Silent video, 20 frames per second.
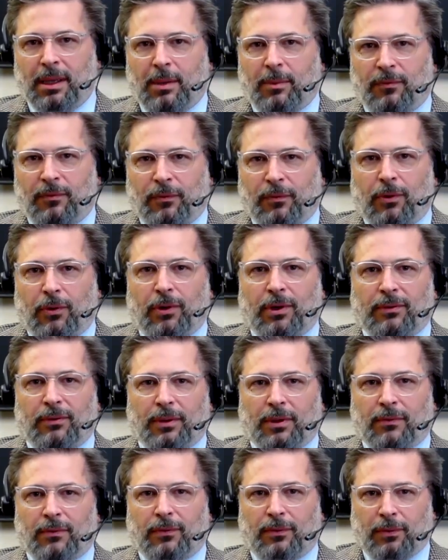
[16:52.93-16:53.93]
for a,
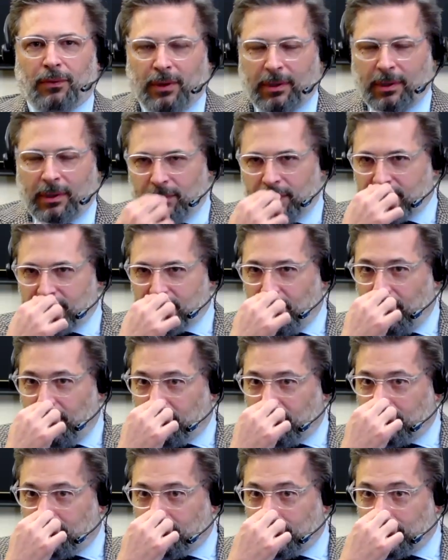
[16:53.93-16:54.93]
for a
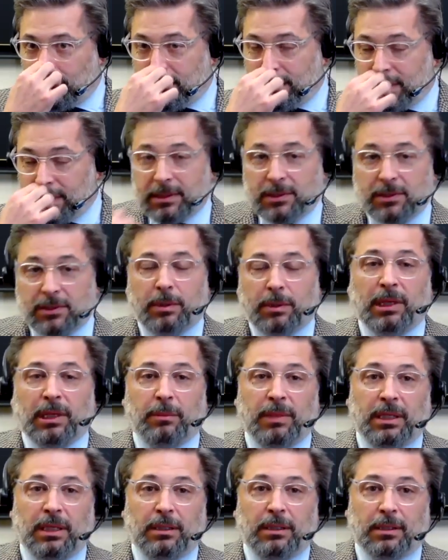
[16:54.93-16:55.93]
result which is extremely
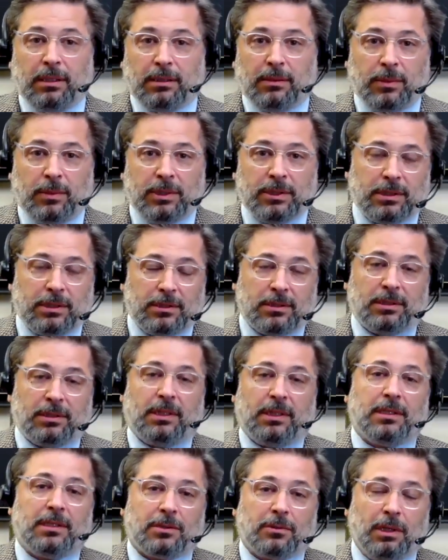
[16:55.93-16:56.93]
immediate, which is
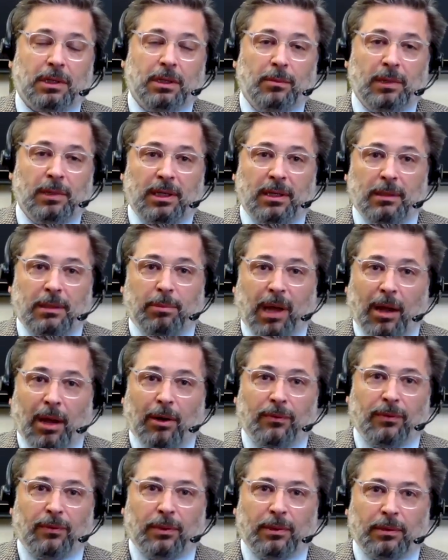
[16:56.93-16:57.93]
extremely
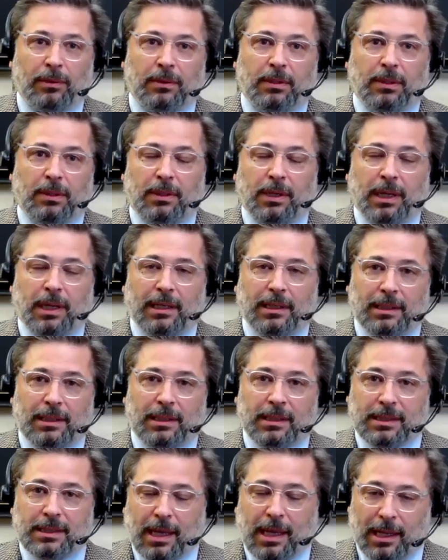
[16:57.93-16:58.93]
powerful. And the
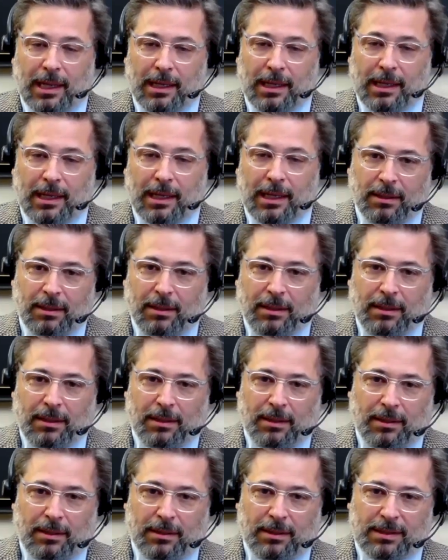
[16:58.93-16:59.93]
design,
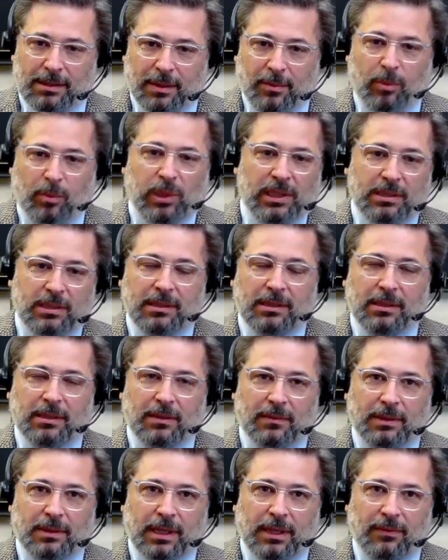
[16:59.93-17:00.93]
uh, the simplicity
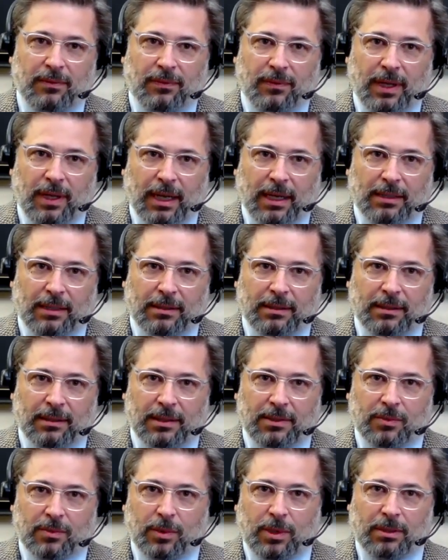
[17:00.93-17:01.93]
of the effect
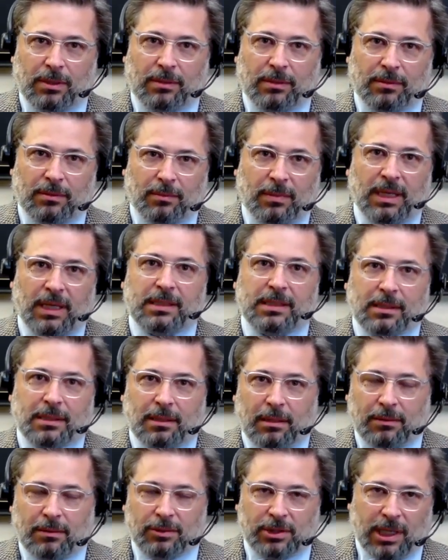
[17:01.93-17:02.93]
is what makes the
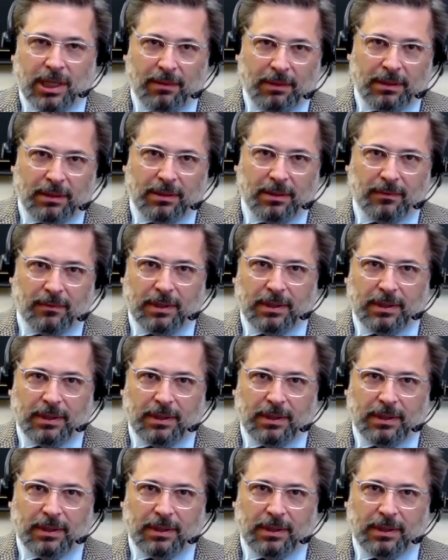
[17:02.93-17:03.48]
longevity of